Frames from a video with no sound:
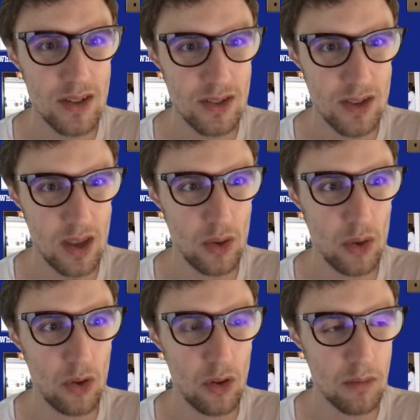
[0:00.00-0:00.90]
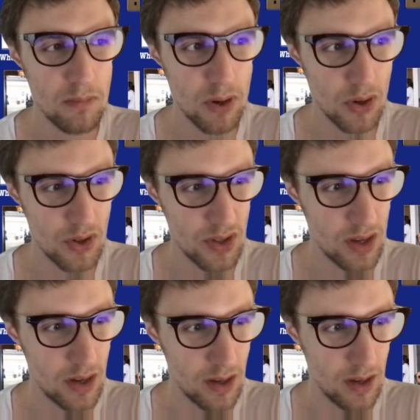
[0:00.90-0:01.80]
single
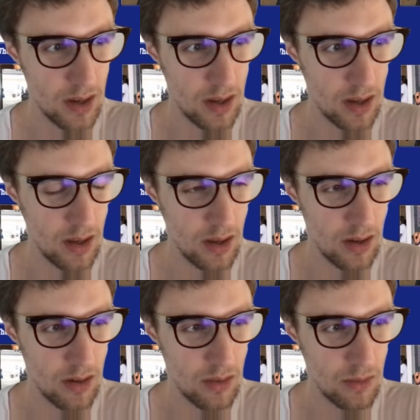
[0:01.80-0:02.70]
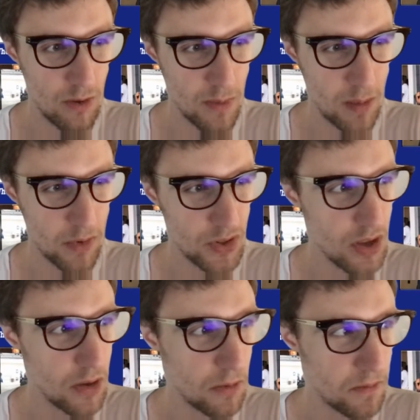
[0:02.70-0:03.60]
person remembers
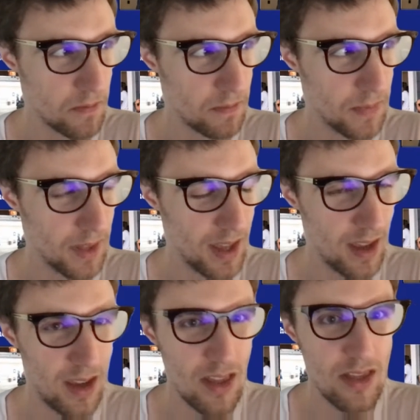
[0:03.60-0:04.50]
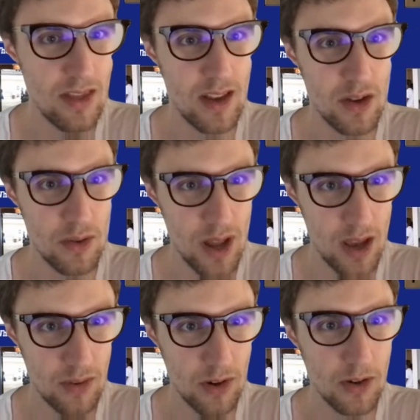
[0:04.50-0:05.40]
you, then you
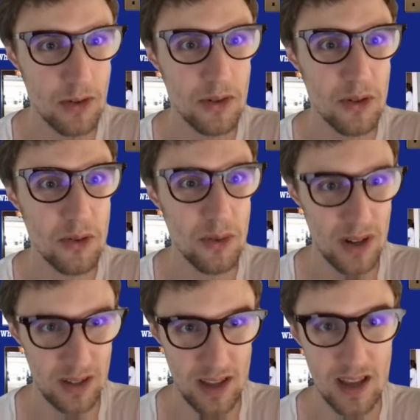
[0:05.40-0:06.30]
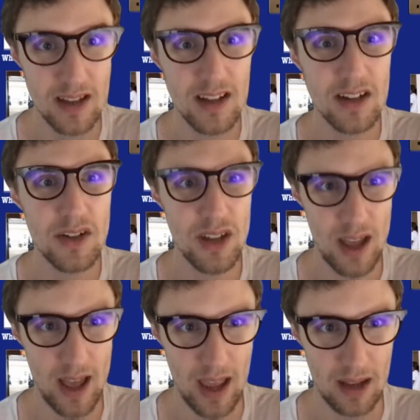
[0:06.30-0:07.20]
never really
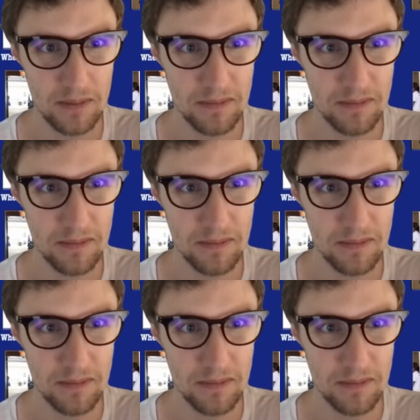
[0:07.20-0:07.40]
die.